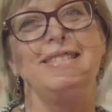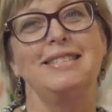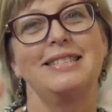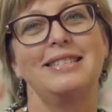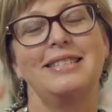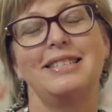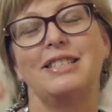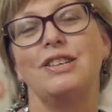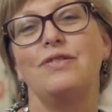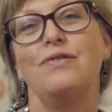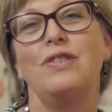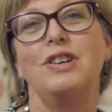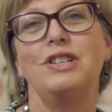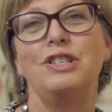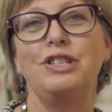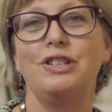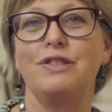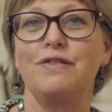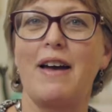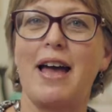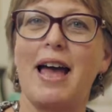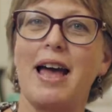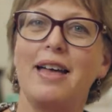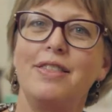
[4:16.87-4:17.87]
So once
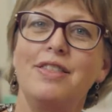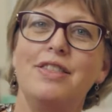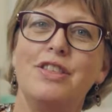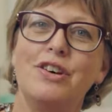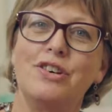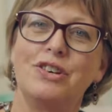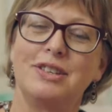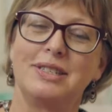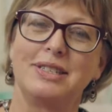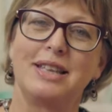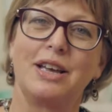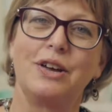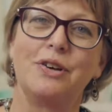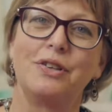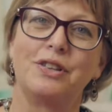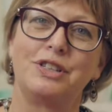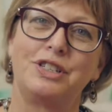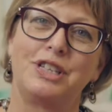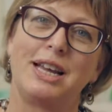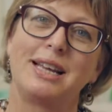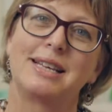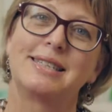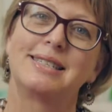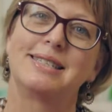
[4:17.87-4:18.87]
you've had those health
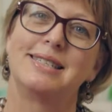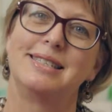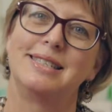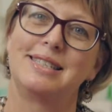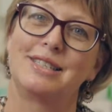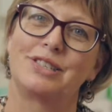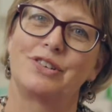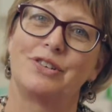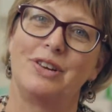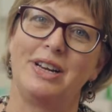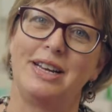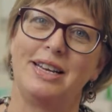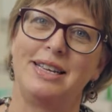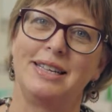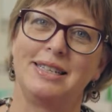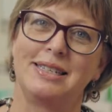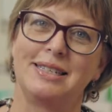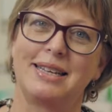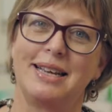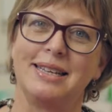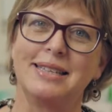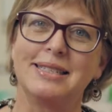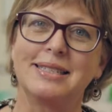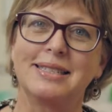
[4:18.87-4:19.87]
checks and screening
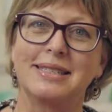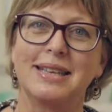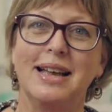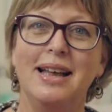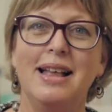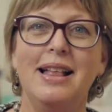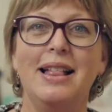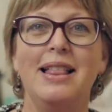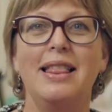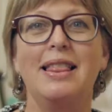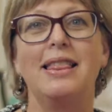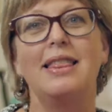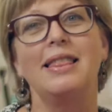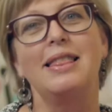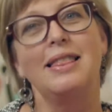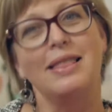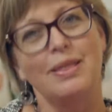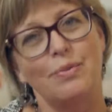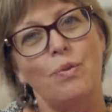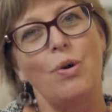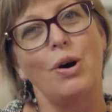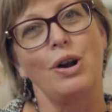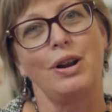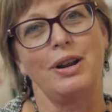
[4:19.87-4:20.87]
tests,
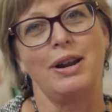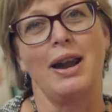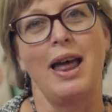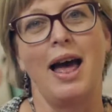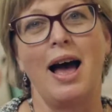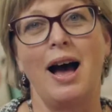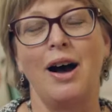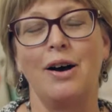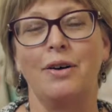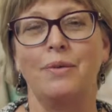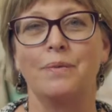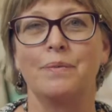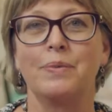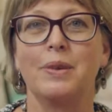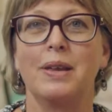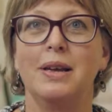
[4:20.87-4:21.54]
what now?